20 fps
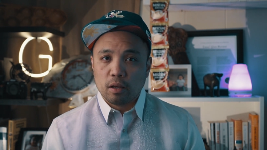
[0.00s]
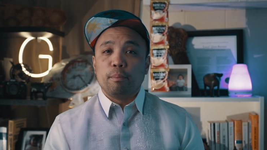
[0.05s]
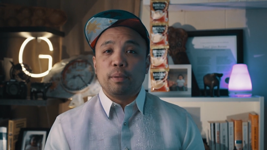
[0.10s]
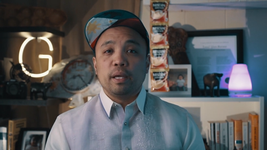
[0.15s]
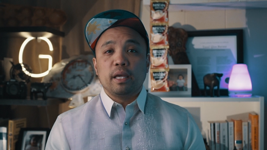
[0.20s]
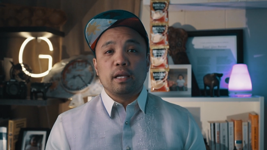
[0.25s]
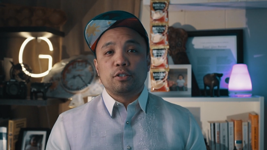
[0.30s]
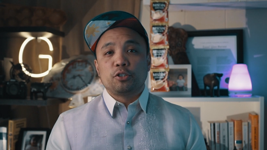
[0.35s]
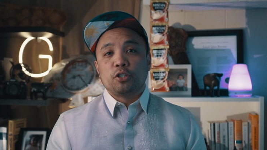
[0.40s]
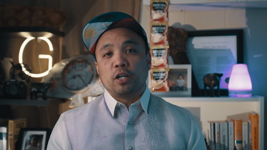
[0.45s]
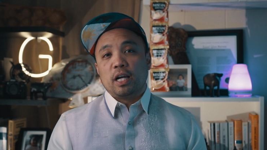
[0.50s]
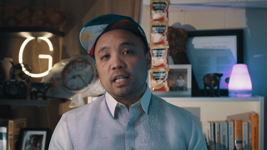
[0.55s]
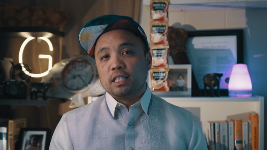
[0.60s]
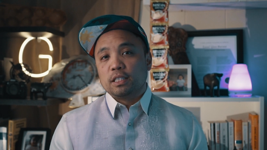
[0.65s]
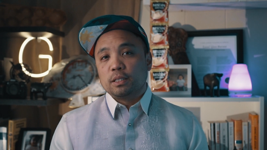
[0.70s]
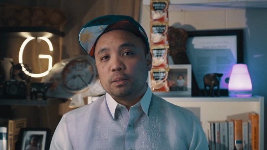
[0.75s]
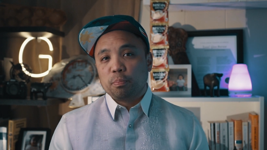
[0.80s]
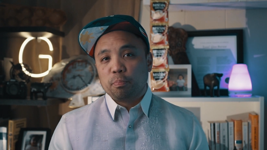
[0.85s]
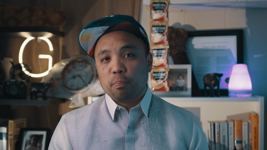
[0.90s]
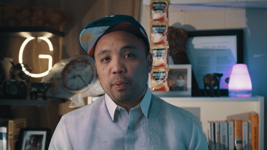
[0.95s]
Being
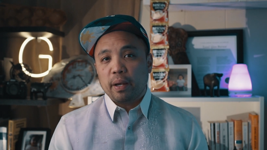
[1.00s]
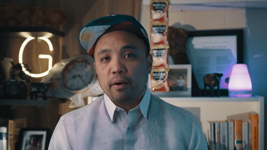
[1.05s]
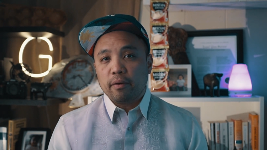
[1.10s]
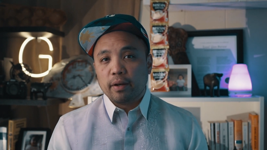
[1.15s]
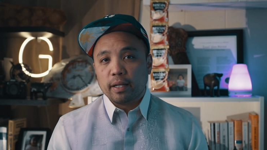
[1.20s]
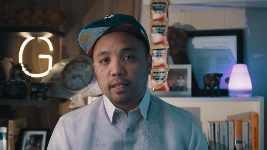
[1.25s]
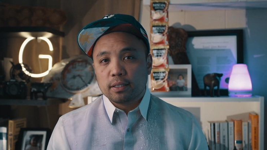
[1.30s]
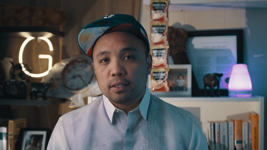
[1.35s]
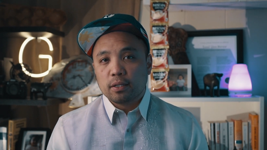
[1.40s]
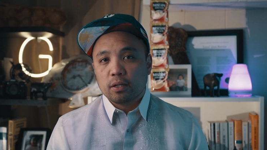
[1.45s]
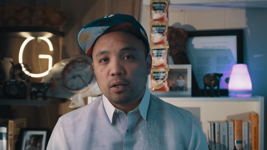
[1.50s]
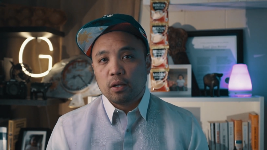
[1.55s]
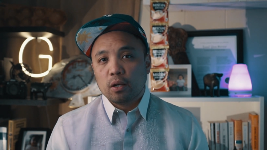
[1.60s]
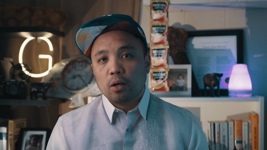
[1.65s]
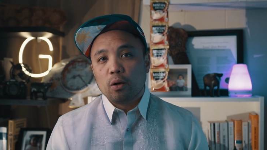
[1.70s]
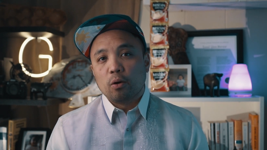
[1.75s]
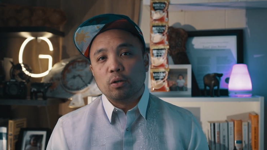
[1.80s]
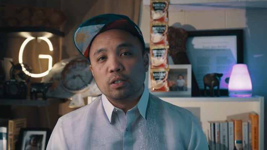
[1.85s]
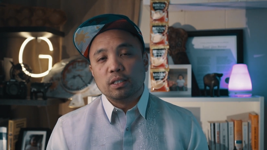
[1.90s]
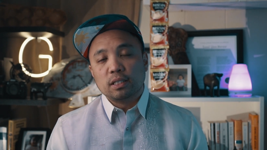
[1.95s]
transparent
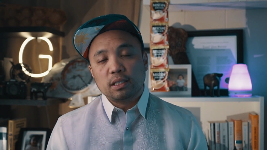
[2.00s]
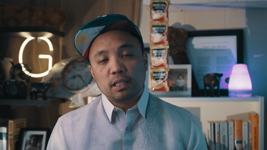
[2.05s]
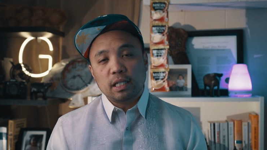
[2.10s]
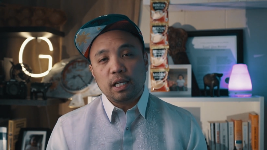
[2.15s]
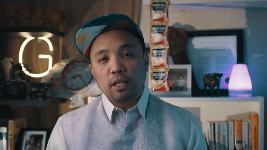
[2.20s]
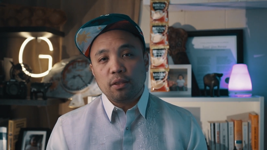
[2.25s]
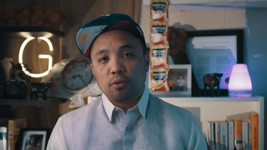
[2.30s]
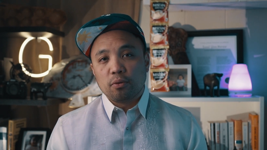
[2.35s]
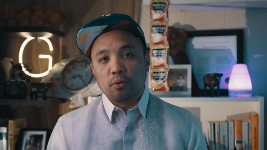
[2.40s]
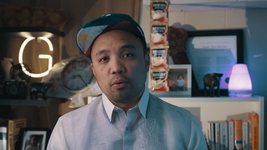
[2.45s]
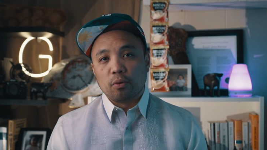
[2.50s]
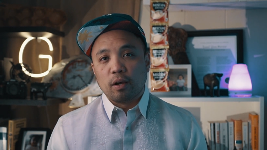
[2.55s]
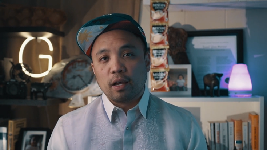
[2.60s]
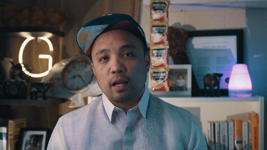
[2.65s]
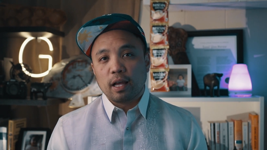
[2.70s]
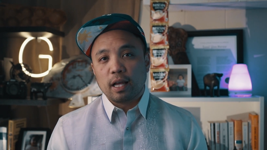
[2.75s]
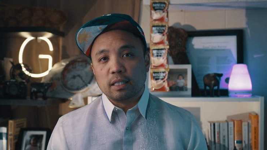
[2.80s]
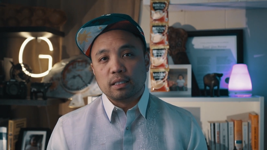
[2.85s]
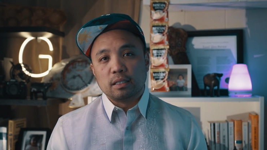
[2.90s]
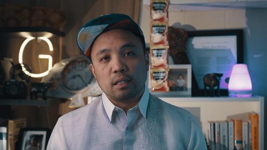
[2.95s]
or see through
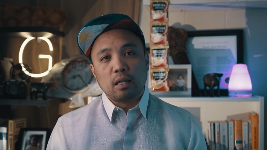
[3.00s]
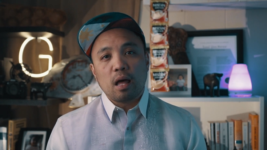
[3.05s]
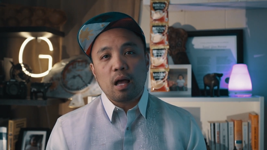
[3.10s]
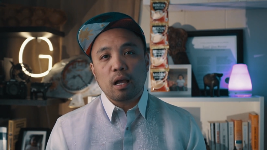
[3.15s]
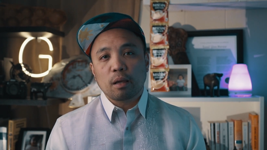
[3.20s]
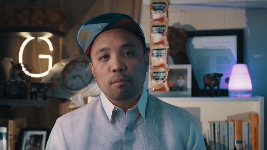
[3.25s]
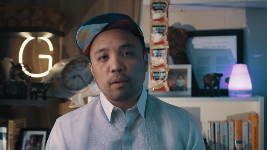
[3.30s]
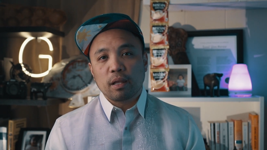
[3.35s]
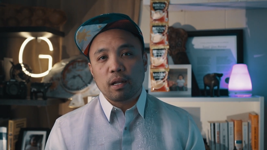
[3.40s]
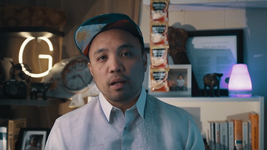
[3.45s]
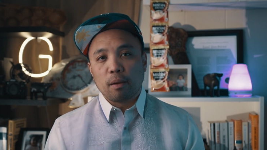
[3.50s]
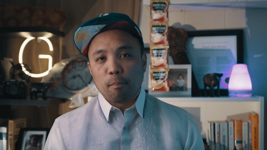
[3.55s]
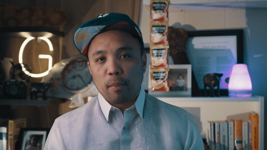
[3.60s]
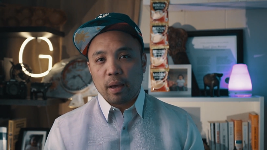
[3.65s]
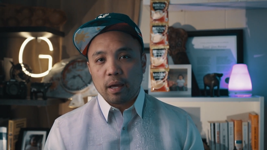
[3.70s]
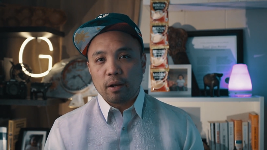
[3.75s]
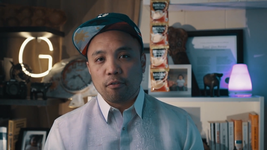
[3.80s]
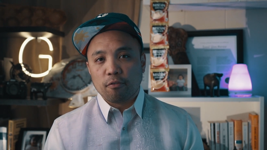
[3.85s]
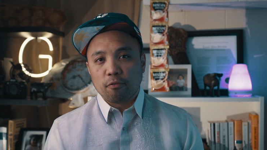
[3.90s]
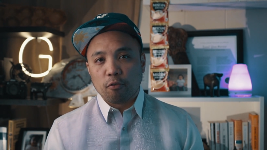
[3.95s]
has long been a
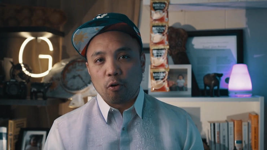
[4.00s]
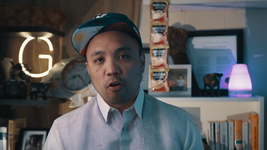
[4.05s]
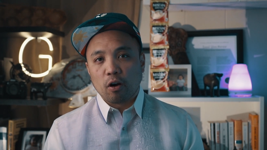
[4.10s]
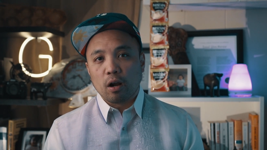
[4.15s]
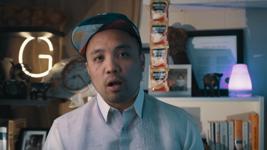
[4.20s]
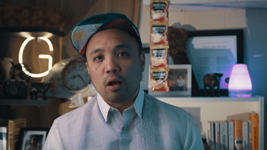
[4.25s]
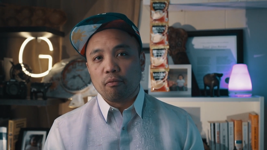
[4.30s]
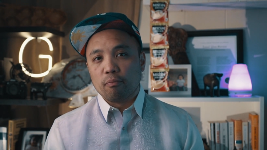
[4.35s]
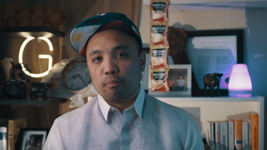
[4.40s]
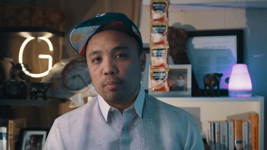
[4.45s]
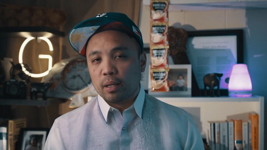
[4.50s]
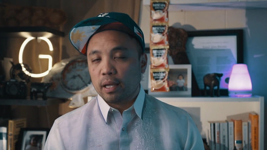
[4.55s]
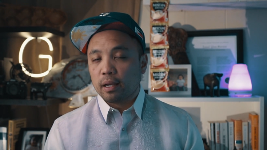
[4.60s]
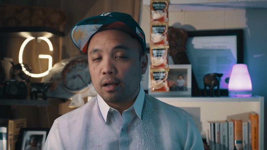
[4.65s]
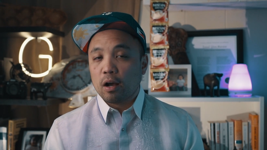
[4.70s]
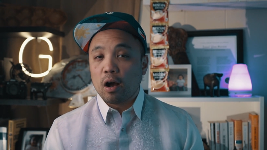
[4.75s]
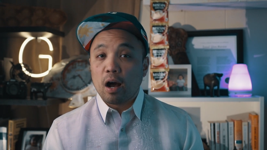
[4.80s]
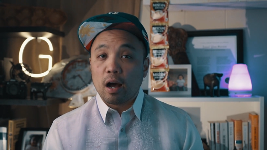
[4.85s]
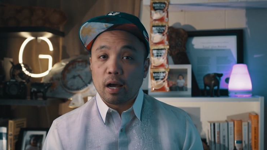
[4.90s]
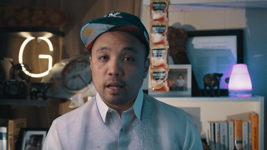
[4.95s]
metaphor of
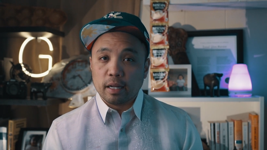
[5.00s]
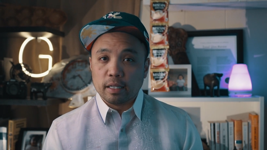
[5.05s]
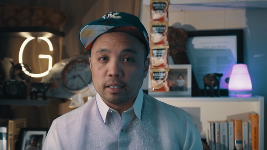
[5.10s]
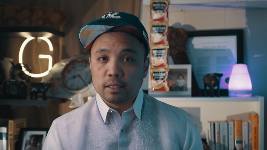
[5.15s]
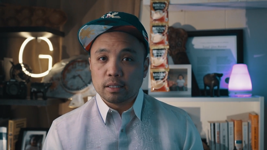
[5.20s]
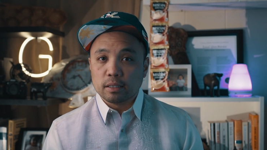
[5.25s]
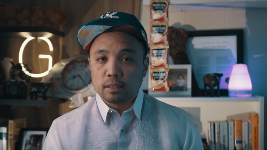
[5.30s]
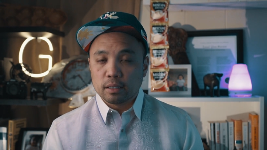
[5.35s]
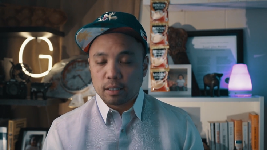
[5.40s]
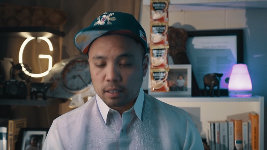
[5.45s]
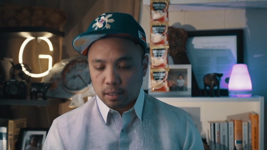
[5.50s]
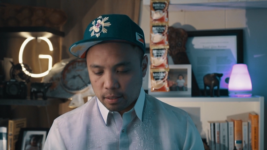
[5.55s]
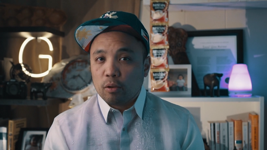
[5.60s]
being honest,